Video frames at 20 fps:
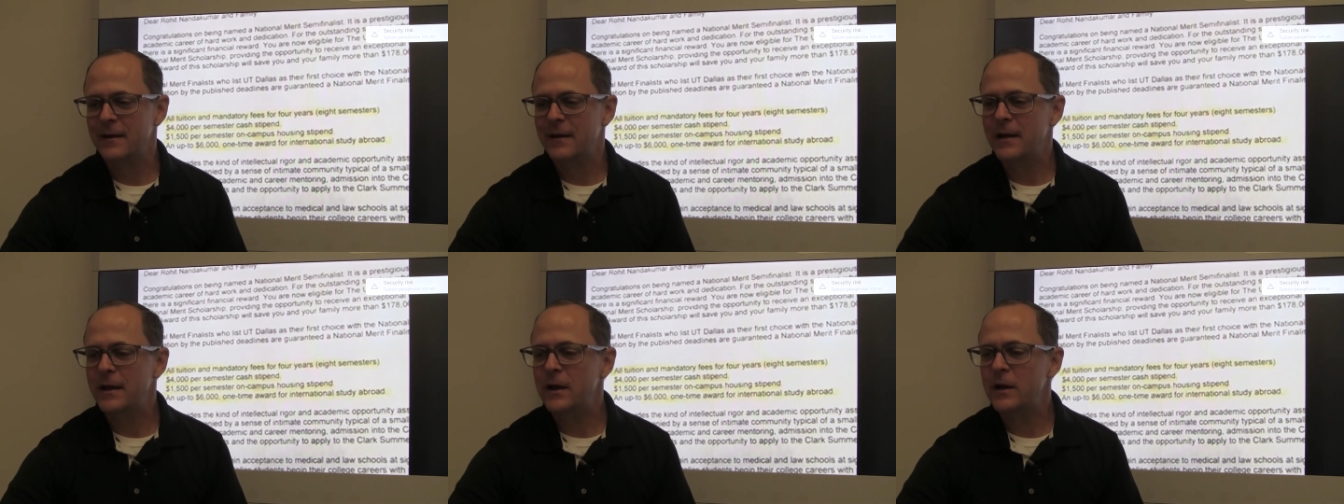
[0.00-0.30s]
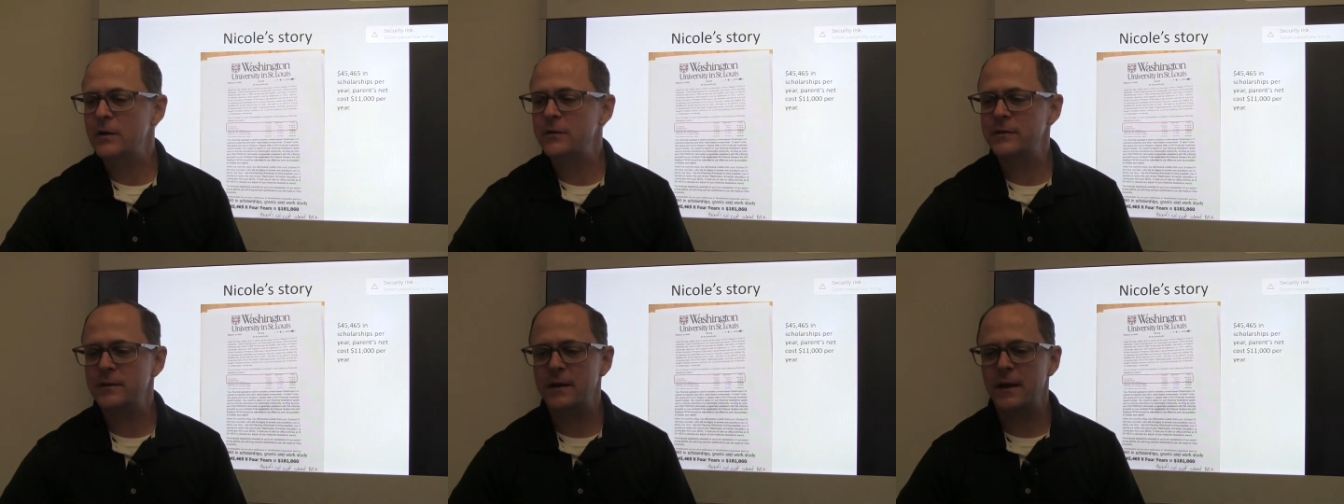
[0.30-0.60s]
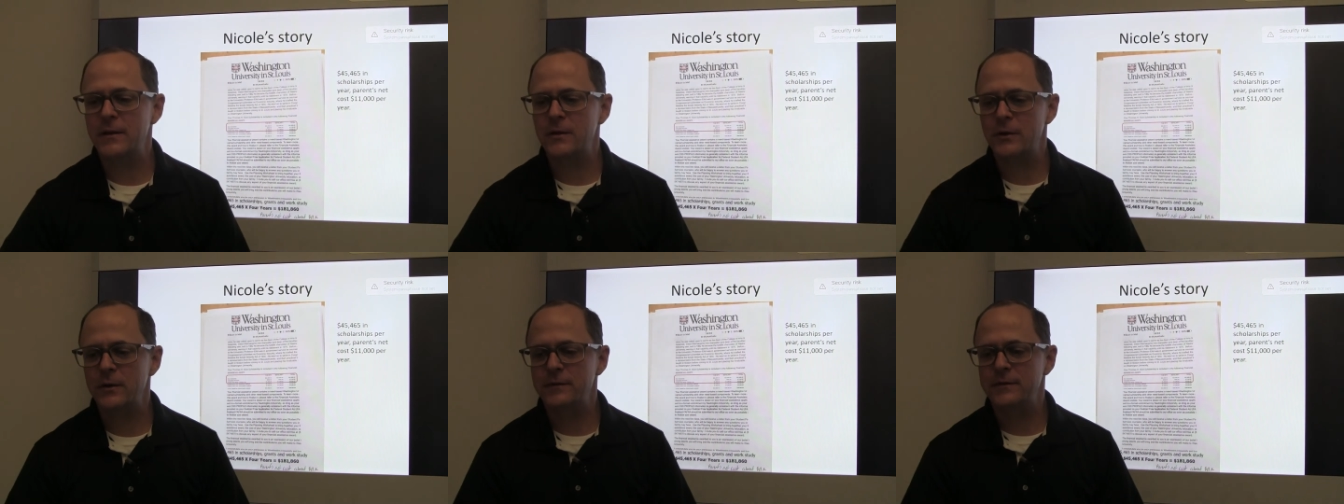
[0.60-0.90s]
Here's
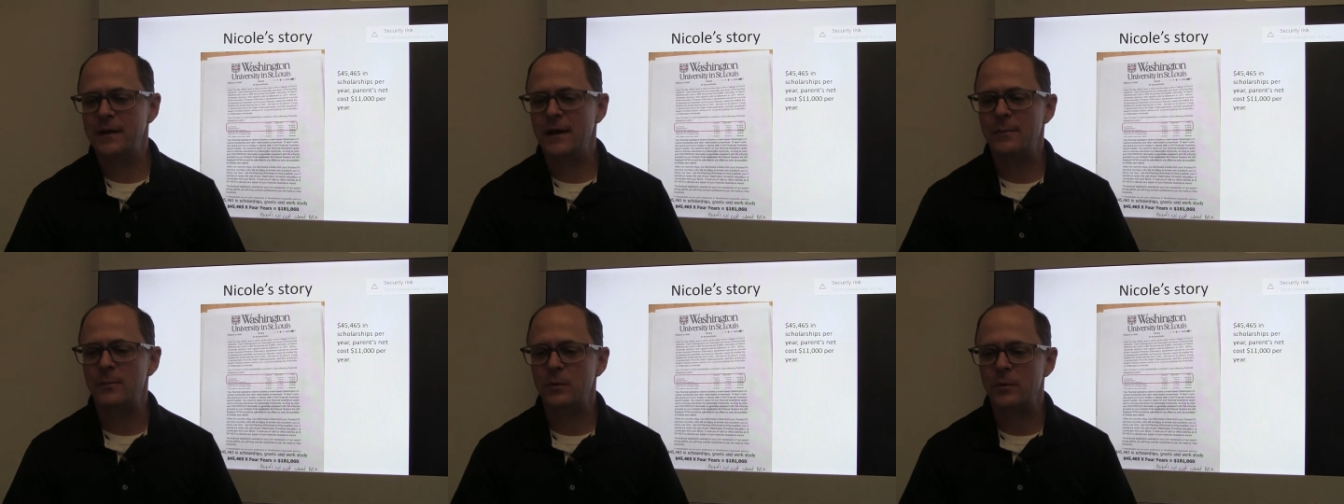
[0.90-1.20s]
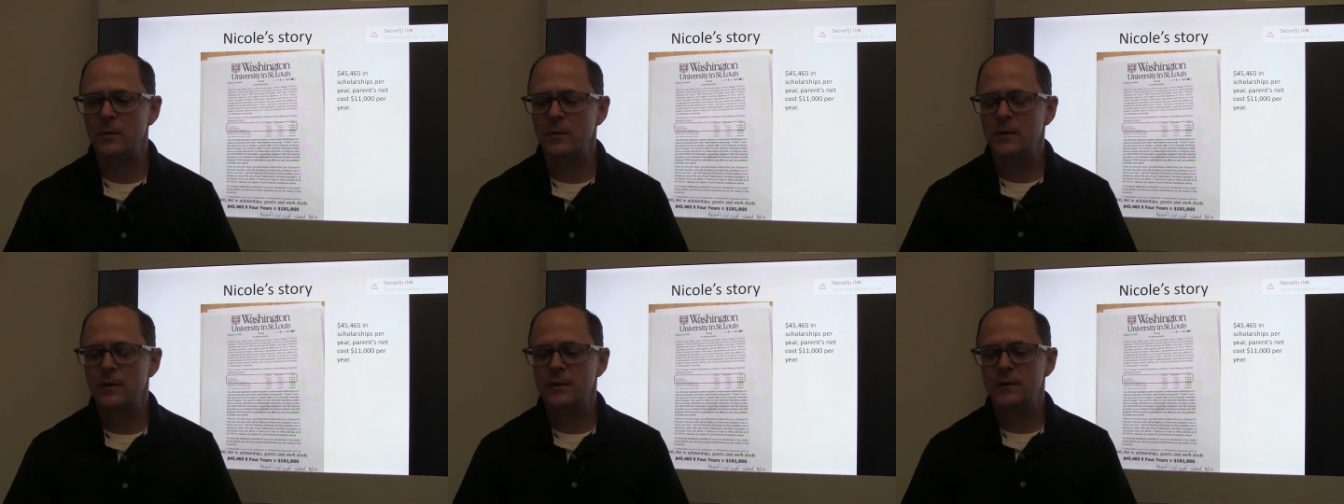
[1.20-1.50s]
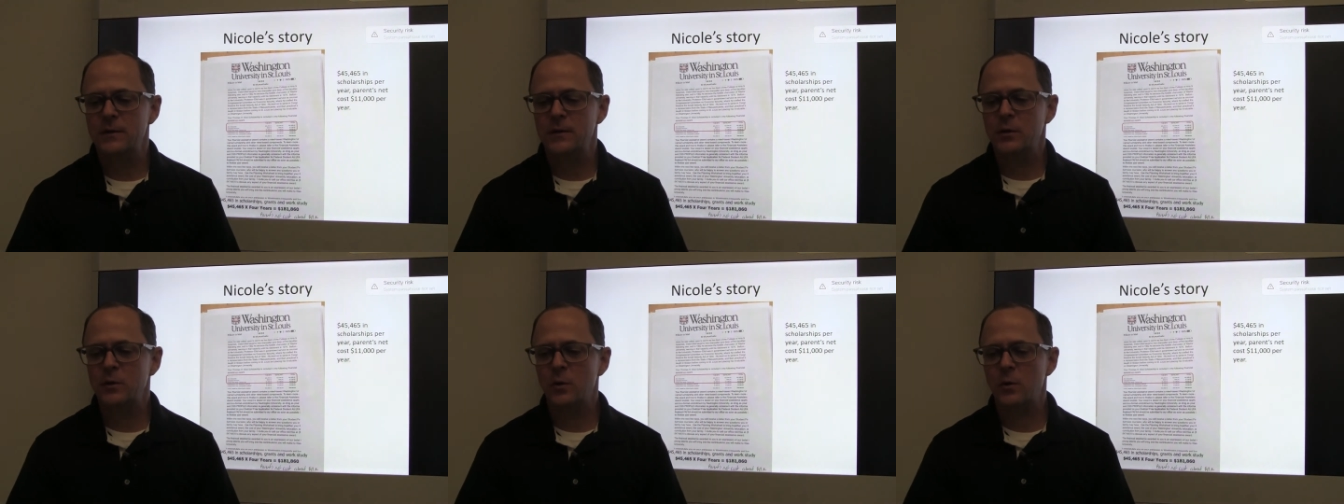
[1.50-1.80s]
another example.
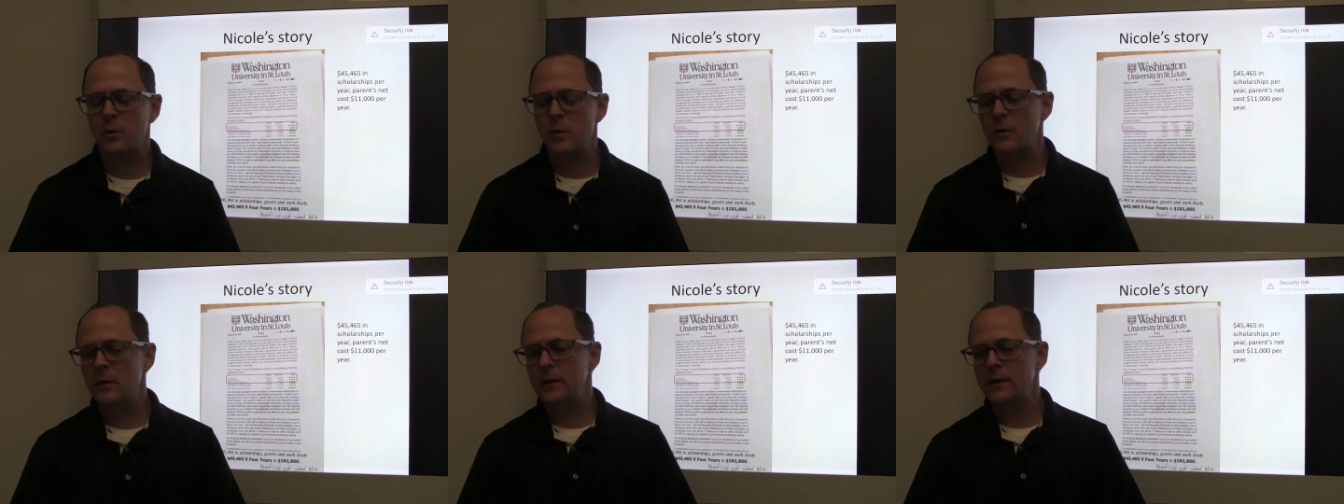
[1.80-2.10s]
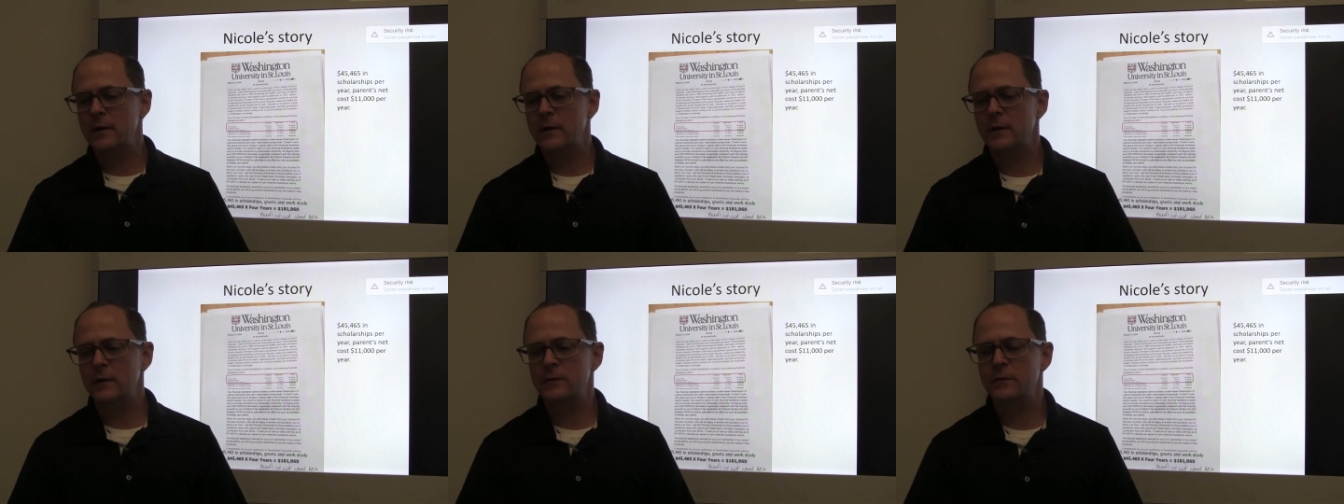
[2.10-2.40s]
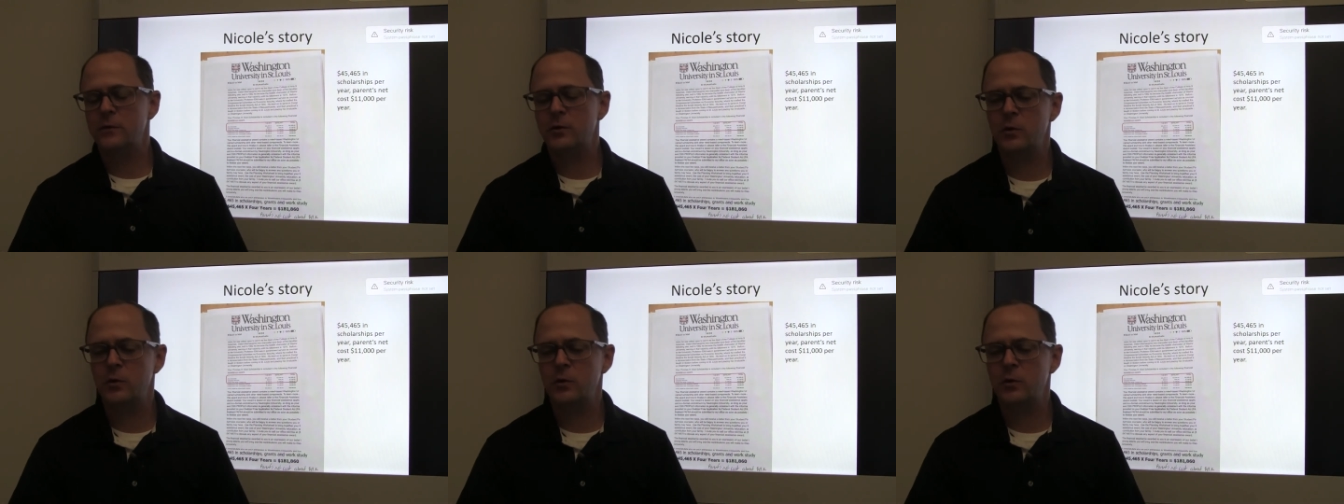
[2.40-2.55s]
Nicole is